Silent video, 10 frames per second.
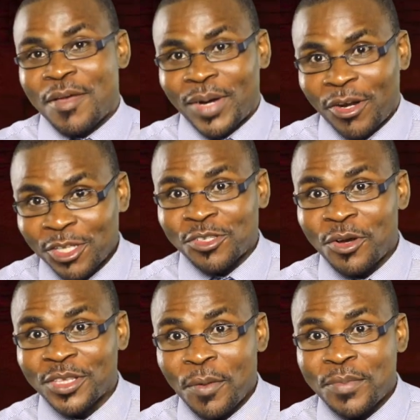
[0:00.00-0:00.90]
But also
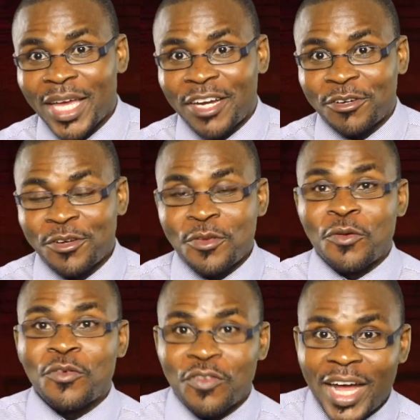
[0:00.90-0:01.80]
on the piano,
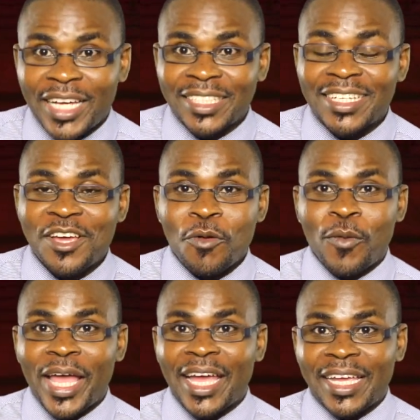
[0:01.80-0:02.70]
you'll find
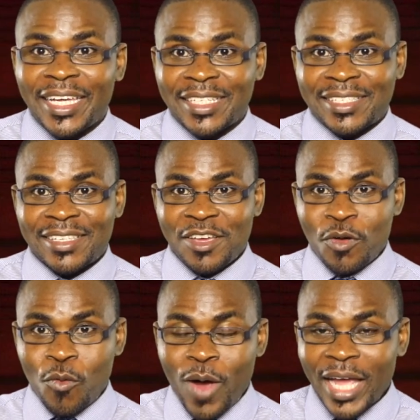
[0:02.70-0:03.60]
where it's
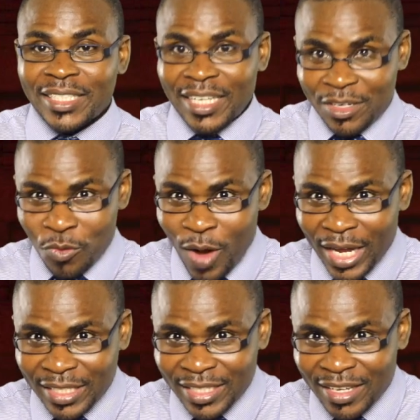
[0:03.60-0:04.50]
white and
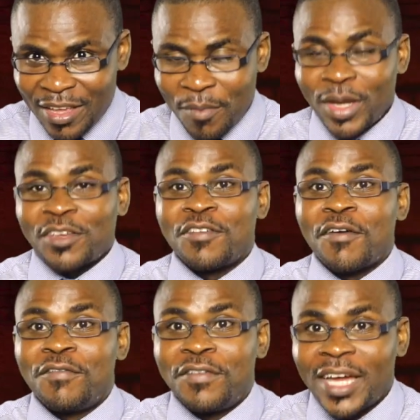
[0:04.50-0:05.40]
white, but they're
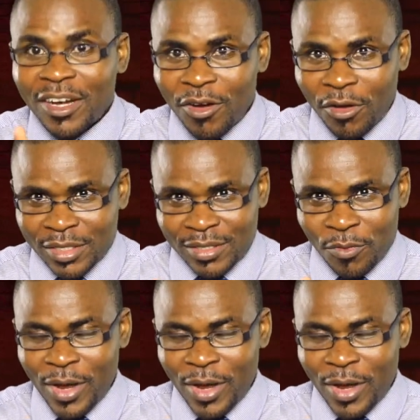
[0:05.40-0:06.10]
very close.